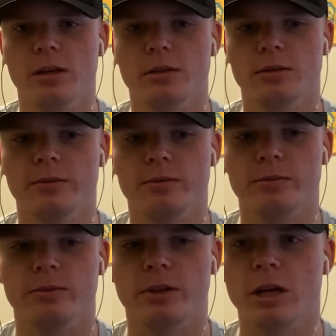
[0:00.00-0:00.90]
to
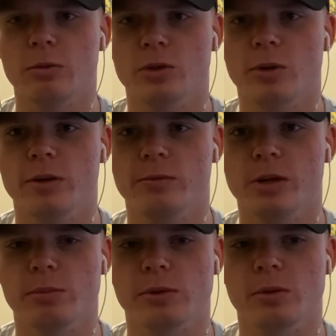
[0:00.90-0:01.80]
fill out 24
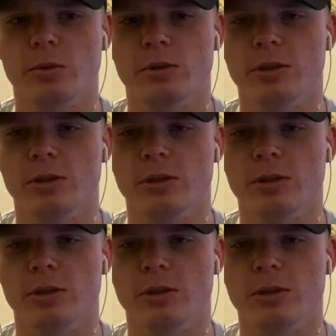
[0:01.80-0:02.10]
episodes,